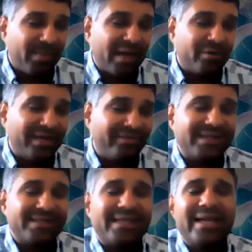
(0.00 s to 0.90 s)
I would
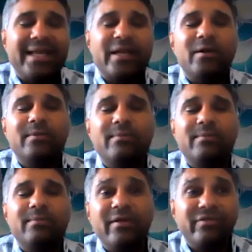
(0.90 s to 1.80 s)
definitely say, like,
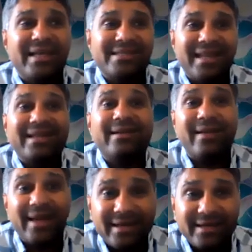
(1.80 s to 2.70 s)
even if things like
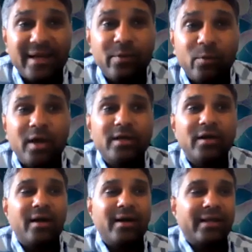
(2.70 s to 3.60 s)
Rett and
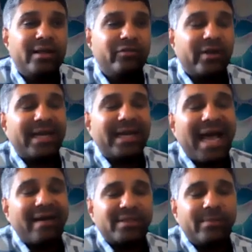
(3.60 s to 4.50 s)
whatnot, if you can
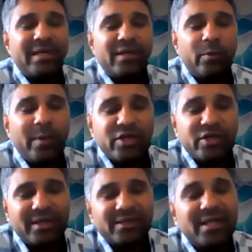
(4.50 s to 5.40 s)
have some
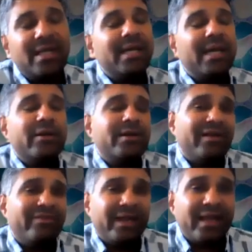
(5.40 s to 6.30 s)
interventions, it would
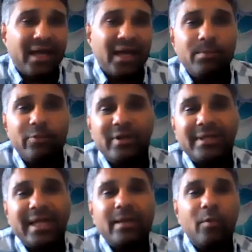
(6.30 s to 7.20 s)
definitely help with,
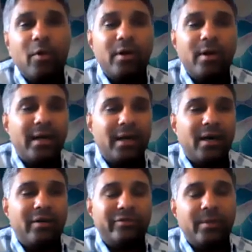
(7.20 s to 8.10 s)
like, more
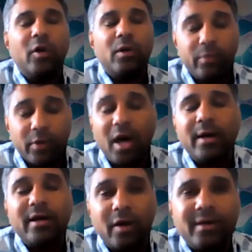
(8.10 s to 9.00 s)
of the more
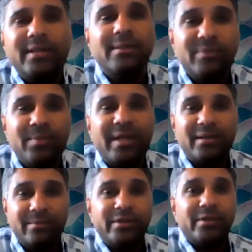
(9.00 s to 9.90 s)
broader autism
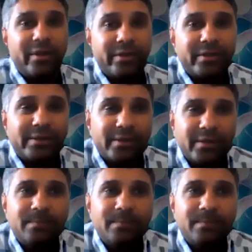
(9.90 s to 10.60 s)
spectrum disorders.